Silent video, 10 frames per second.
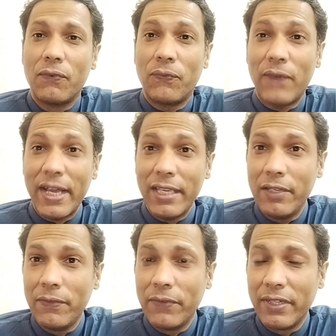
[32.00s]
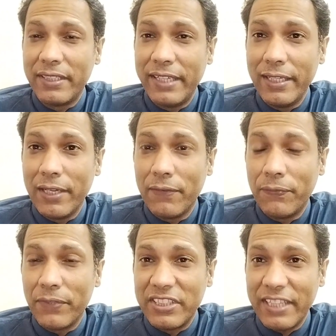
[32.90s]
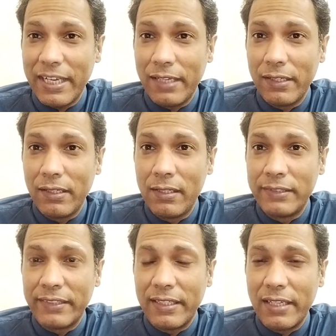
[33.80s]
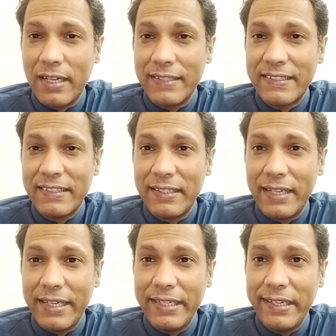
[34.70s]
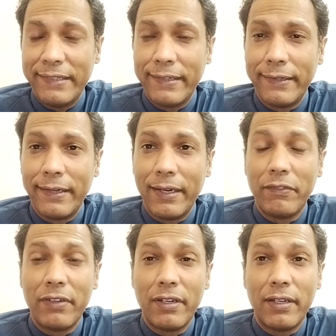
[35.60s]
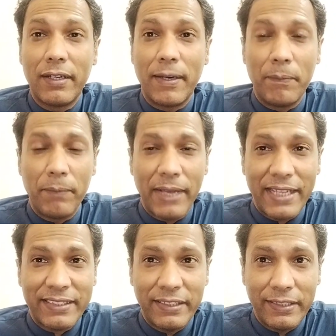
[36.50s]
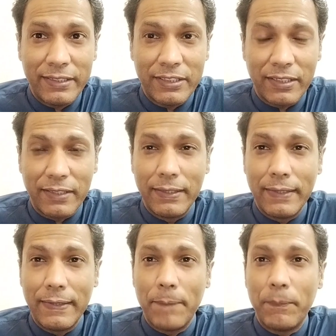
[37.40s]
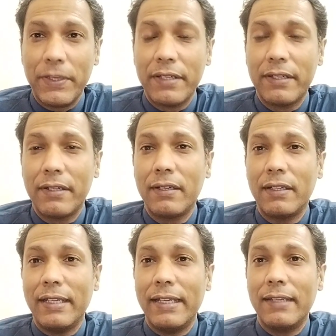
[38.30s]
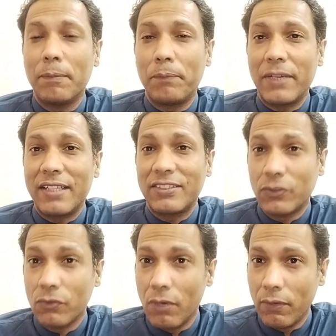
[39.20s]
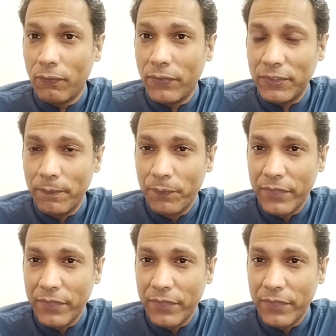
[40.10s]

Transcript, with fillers: 5 TDF generals last night delivered a message. They appeared in a press conference.